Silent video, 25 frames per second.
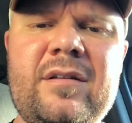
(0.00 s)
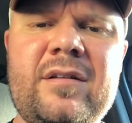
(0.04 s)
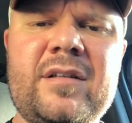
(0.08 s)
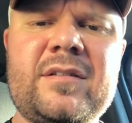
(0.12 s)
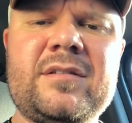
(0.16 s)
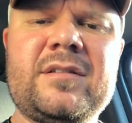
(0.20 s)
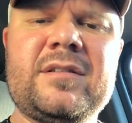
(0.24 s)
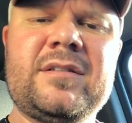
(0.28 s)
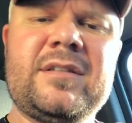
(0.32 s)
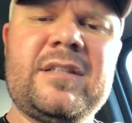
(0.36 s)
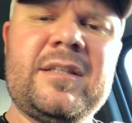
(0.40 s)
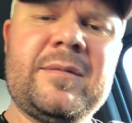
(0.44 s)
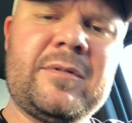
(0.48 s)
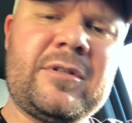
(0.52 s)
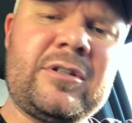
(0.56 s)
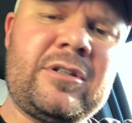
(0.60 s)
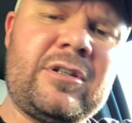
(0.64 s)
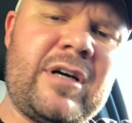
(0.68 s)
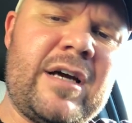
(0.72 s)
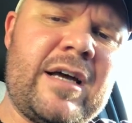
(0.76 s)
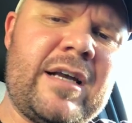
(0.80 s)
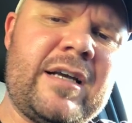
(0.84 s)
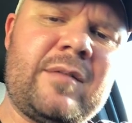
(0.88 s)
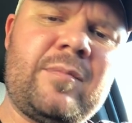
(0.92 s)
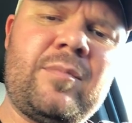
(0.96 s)
that the
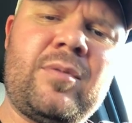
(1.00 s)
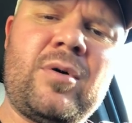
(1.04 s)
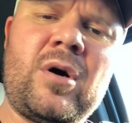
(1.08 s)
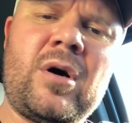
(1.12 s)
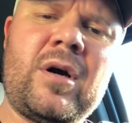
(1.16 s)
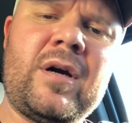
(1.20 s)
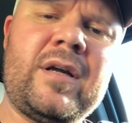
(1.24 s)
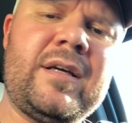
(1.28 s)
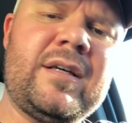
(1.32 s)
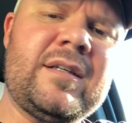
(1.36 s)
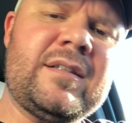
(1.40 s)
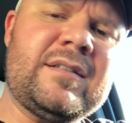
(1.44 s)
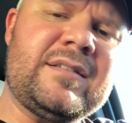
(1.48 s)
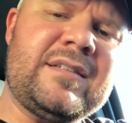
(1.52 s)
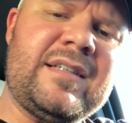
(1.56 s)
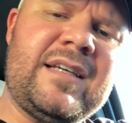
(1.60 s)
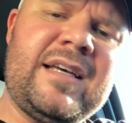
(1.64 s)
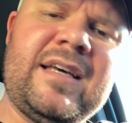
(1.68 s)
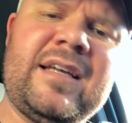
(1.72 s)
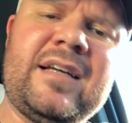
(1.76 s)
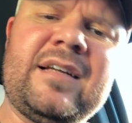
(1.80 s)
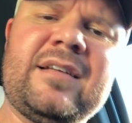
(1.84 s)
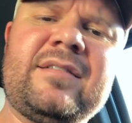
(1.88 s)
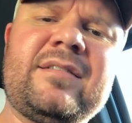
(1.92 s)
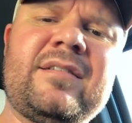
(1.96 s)
Democratic Party is
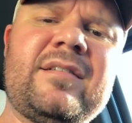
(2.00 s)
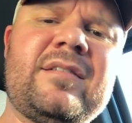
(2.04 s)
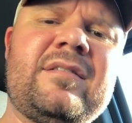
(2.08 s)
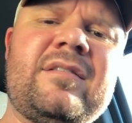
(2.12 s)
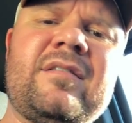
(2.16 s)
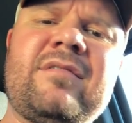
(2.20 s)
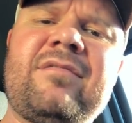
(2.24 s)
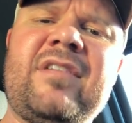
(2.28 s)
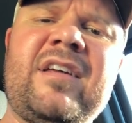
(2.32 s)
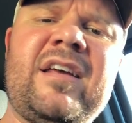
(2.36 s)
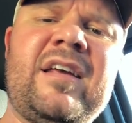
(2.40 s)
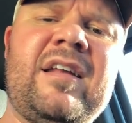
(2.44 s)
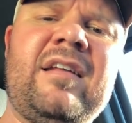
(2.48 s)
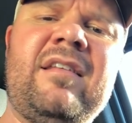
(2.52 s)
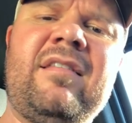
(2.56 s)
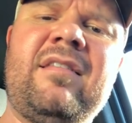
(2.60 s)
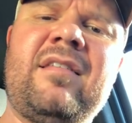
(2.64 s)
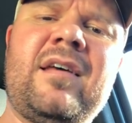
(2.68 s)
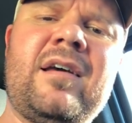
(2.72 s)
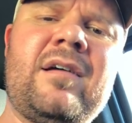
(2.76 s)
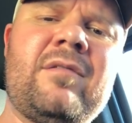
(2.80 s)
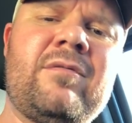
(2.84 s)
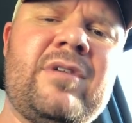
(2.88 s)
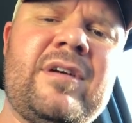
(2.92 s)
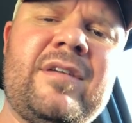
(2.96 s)
innocent of
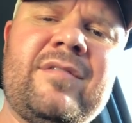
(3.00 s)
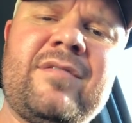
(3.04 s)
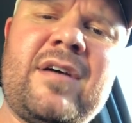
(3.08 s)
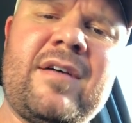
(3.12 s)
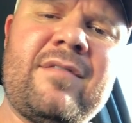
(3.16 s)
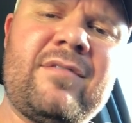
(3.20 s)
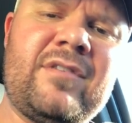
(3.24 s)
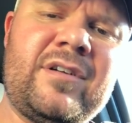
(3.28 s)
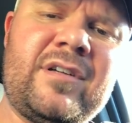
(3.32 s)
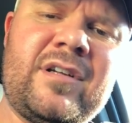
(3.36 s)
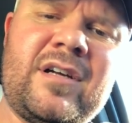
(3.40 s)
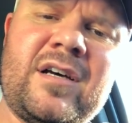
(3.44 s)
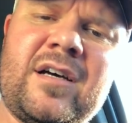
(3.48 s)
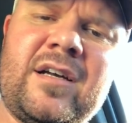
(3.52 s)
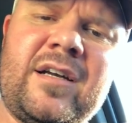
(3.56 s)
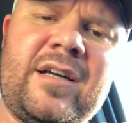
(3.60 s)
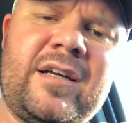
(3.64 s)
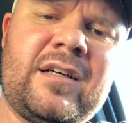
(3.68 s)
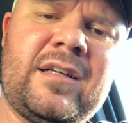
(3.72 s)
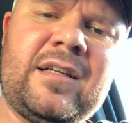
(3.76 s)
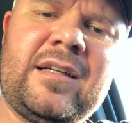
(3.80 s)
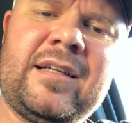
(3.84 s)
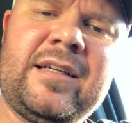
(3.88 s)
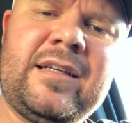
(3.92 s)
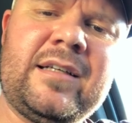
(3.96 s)
anything we've ever done
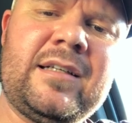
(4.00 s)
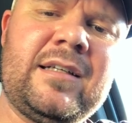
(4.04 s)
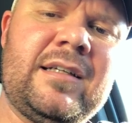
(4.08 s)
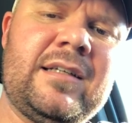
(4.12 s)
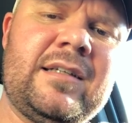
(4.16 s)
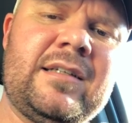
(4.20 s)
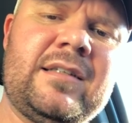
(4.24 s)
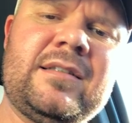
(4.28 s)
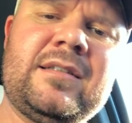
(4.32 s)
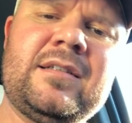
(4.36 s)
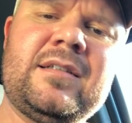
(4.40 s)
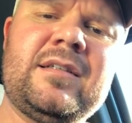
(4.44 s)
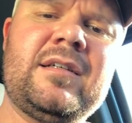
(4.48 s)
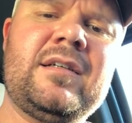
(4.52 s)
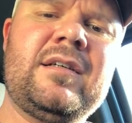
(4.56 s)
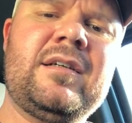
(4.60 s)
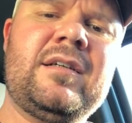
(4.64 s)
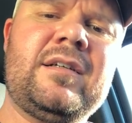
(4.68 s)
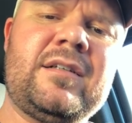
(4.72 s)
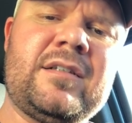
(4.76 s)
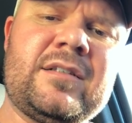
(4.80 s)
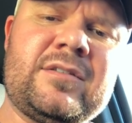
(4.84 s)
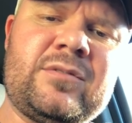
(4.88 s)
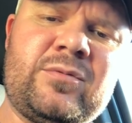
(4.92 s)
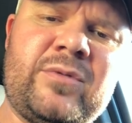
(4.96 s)
illegally
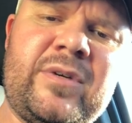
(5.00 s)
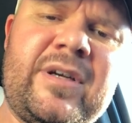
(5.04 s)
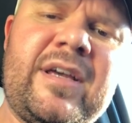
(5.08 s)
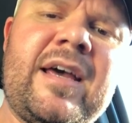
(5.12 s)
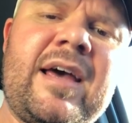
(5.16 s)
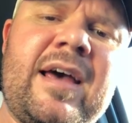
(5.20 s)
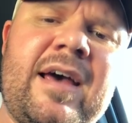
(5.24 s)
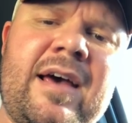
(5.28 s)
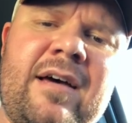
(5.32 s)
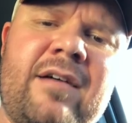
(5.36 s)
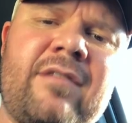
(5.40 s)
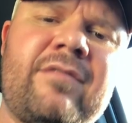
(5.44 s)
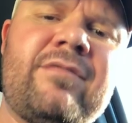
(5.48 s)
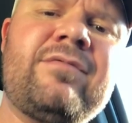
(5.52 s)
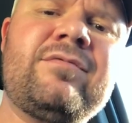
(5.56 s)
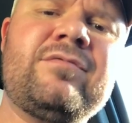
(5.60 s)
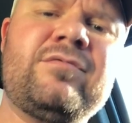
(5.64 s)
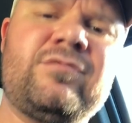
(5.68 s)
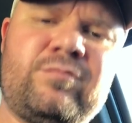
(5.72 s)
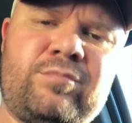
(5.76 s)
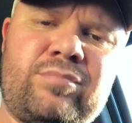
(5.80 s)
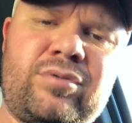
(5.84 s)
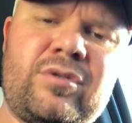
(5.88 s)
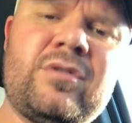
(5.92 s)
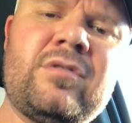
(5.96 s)
because we have
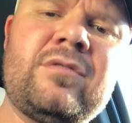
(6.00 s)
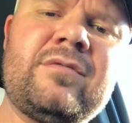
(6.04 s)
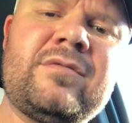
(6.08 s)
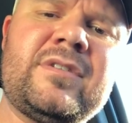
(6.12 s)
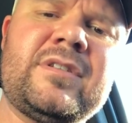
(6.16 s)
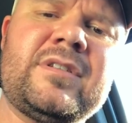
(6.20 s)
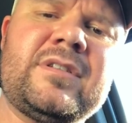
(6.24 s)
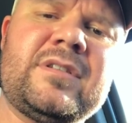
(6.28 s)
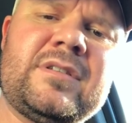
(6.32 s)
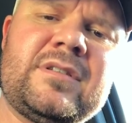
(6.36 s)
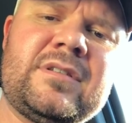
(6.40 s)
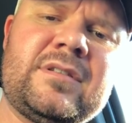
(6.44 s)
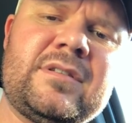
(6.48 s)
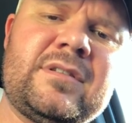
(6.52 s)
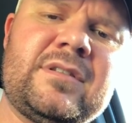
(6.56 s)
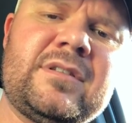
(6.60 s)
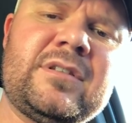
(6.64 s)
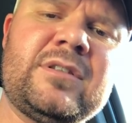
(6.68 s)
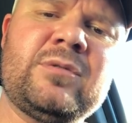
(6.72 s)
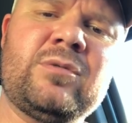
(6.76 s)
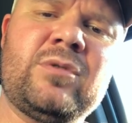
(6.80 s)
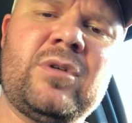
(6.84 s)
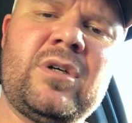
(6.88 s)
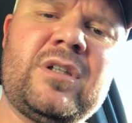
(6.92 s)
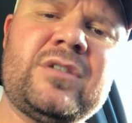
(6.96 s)
proven
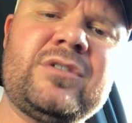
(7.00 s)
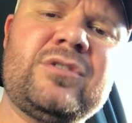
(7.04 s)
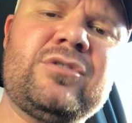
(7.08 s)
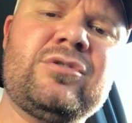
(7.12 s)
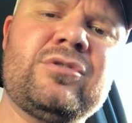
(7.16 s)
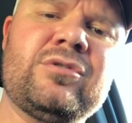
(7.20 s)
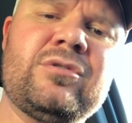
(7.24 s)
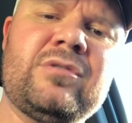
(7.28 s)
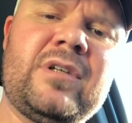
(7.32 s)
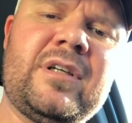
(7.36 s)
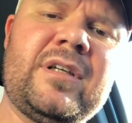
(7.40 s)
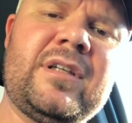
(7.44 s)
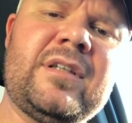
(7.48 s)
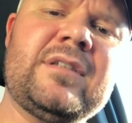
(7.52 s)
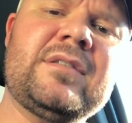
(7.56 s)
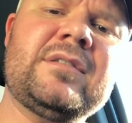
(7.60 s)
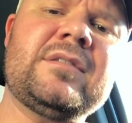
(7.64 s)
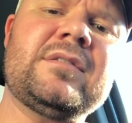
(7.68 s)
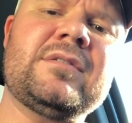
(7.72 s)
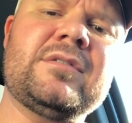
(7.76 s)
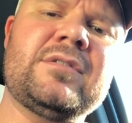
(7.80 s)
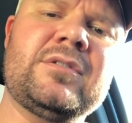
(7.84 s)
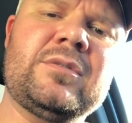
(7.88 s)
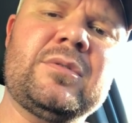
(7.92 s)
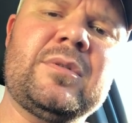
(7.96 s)
it was truly
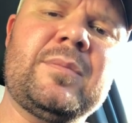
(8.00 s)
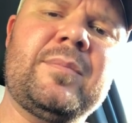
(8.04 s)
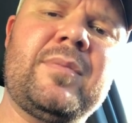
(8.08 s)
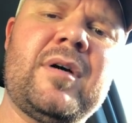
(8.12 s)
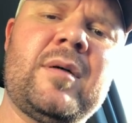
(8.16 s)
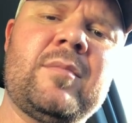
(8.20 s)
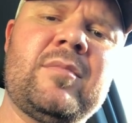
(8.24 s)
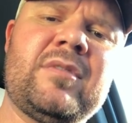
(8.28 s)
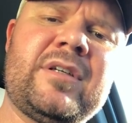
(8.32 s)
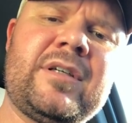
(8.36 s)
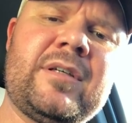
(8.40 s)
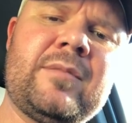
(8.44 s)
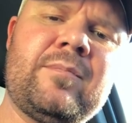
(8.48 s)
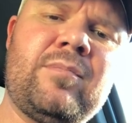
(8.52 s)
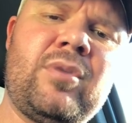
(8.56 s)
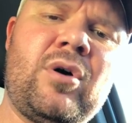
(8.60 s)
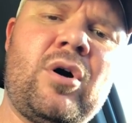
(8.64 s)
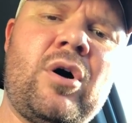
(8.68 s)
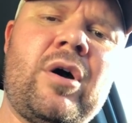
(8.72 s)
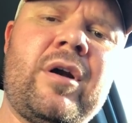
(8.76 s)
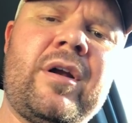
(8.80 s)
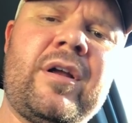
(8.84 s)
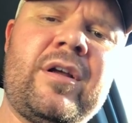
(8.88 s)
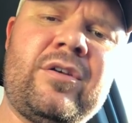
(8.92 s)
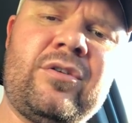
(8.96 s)
the Republican
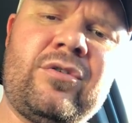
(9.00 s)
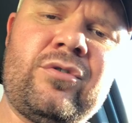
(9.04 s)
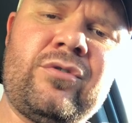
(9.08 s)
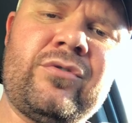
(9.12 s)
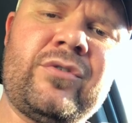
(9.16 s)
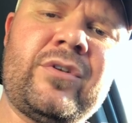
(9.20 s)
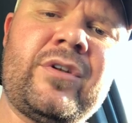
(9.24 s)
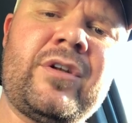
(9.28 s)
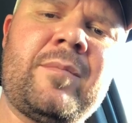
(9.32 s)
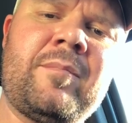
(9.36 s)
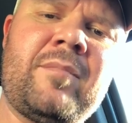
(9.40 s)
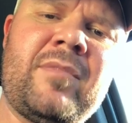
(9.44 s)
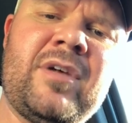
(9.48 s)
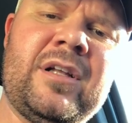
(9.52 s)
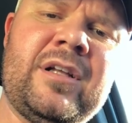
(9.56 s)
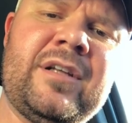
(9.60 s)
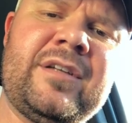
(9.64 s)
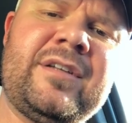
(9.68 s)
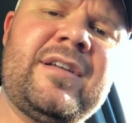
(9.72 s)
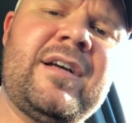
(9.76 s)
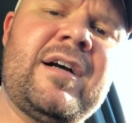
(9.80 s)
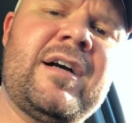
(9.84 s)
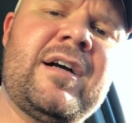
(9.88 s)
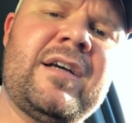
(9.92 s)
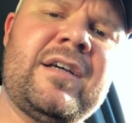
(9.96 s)
Party using the
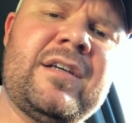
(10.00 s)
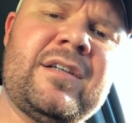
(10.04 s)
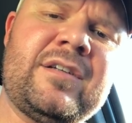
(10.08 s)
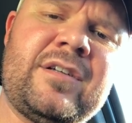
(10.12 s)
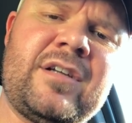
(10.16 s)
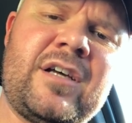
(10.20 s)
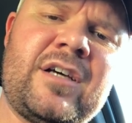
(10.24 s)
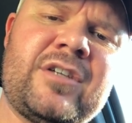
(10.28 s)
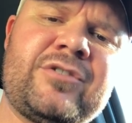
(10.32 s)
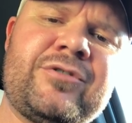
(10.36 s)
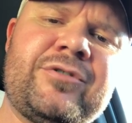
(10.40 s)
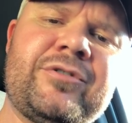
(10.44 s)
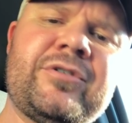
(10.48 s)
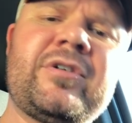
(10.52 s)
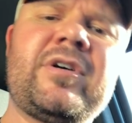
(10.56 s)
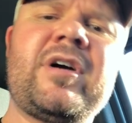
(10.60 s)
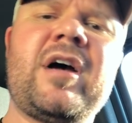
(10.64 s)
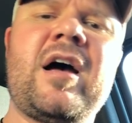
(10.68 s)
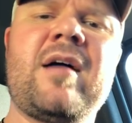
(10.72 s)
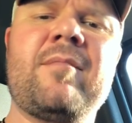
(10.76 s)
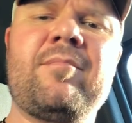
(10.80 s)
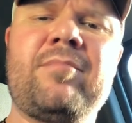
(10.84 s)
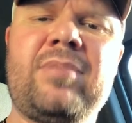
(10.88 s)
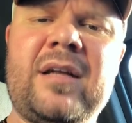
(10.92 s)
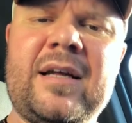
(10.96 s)
military industrial
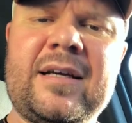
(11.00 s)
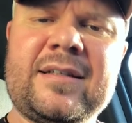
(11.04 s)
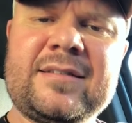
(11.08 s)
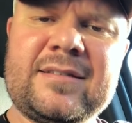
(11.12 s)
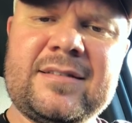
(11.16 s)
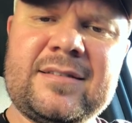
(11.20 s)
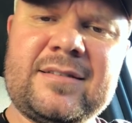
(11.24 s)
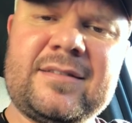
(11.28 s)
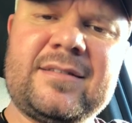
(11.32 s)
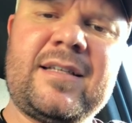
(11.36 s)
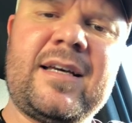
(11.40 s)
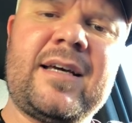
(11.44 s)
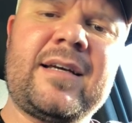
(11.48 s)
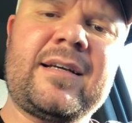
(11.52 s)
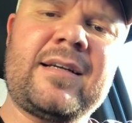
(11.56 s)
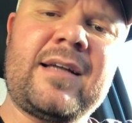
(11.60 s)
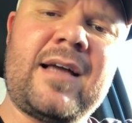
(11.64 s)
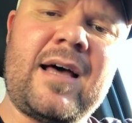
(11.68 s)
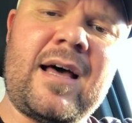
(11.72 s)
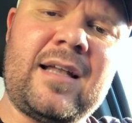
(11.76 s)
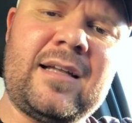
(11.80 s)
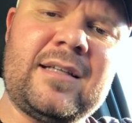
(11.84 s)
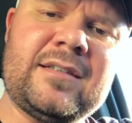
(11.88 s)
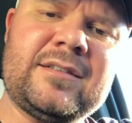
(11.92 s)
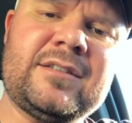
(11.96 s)
complex's
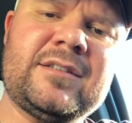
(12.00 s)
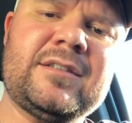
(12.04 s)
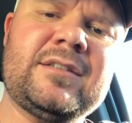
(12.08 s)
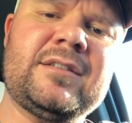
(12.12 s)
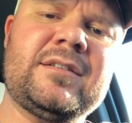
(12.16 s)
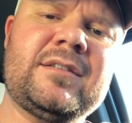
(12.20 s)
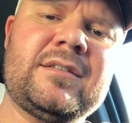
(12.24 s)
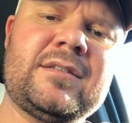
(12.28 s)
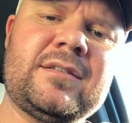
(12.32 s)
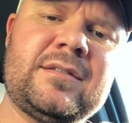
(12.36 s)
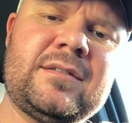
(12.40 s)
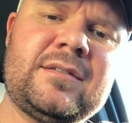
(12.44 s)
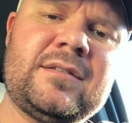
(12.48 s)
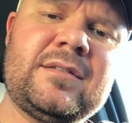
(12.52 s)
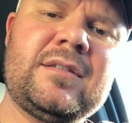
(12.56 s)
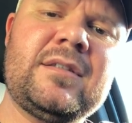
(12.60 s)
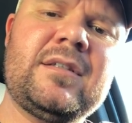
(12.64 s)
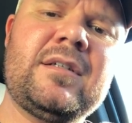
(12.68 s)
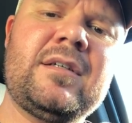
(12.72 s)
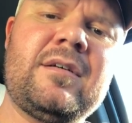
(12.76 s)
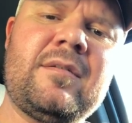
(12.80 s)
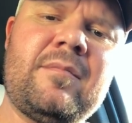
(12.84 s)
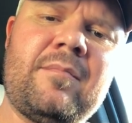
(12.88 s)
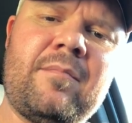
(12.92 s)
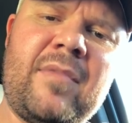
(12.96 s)
technology to
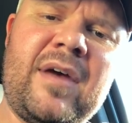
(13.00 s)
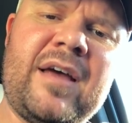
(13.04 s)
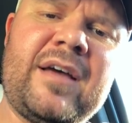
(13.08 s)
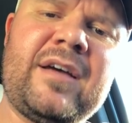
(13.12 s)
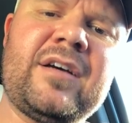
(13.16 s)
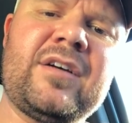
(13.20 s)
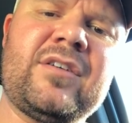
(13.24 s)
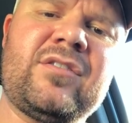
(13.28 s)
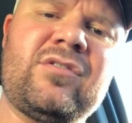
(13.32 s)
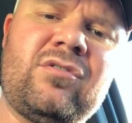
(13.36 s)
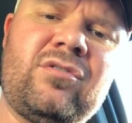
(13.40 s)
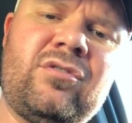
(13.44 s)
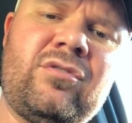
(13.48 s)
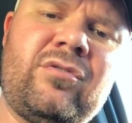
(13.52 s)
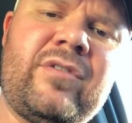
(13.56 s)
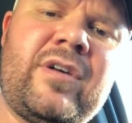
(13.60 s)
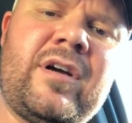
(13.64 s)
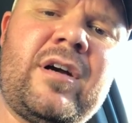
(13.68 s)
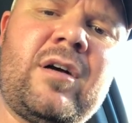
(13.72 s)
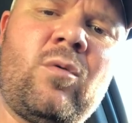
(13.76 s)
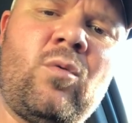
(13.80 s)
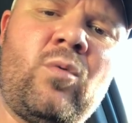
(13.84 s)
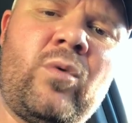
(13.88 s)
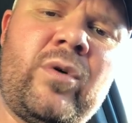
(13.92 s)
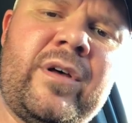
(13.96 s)
make us do
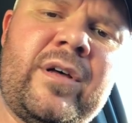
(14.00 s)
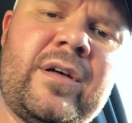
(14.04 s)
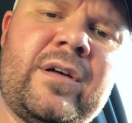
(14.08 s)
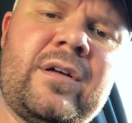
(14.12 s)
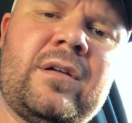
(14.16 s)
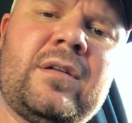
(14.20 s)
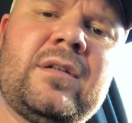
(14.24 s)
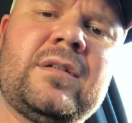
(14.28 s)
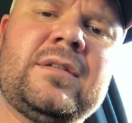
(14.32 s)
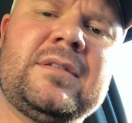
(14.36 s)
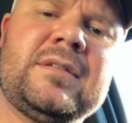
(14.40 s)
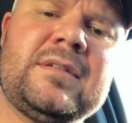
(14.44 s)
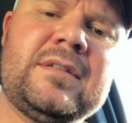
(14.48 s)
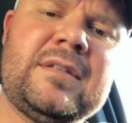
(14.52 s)
their will,